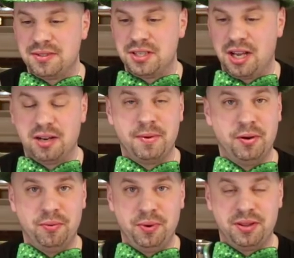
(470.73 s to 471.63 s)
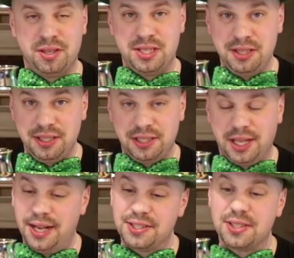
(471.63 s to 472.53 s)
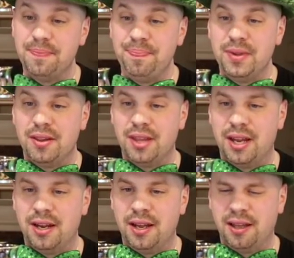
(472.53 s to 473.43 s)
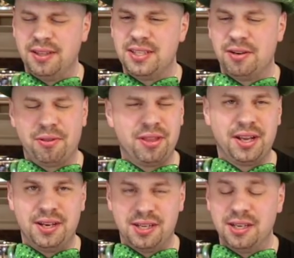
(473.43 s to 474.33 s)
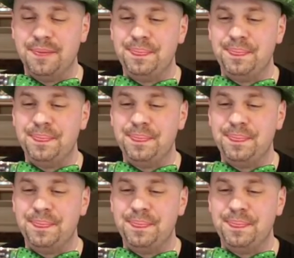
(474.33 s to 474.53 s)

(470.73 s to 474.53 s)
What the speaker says: talk about with the Teeling glass, that at least I don't think I did.